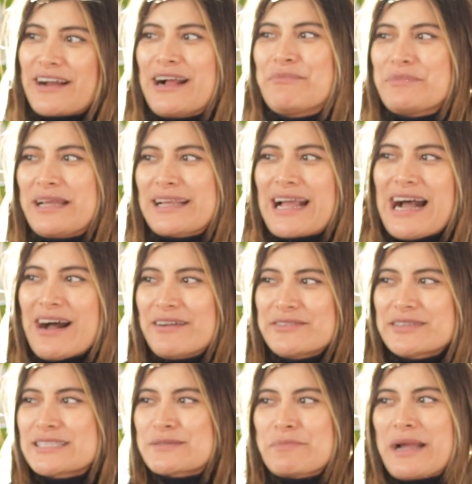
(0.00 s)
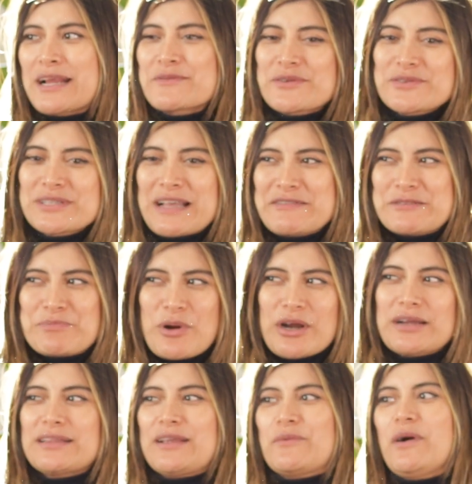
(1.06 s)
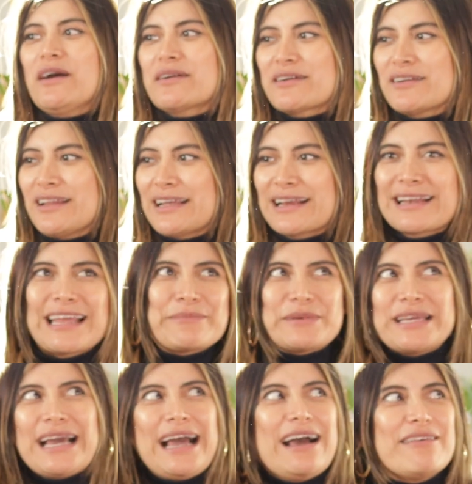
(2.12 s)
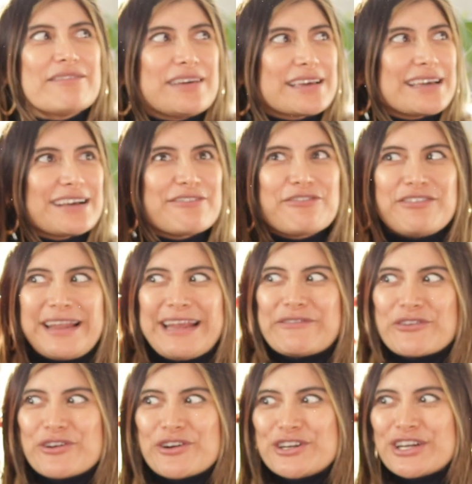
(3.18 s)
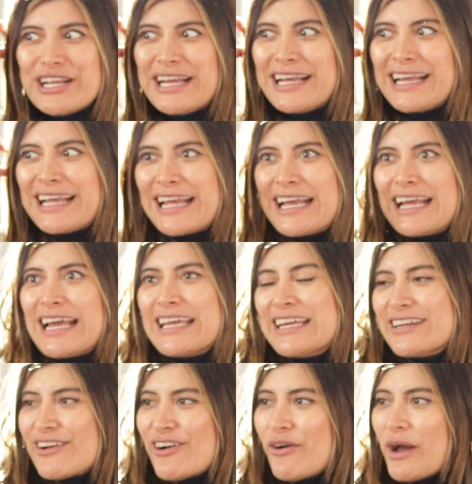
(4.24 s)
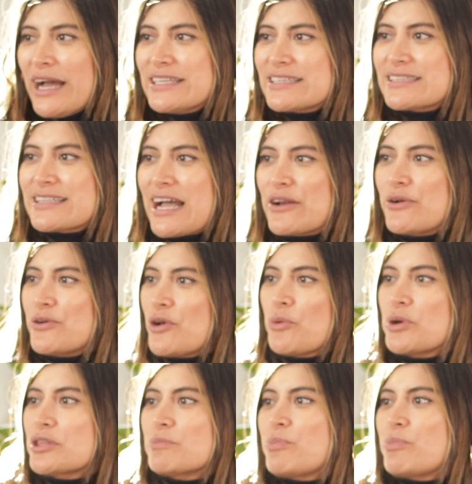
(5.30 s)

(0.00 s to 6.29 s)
I'm like, I just might as well just have sparkling water. Like, let me have like a flavored, you know, I don't know what the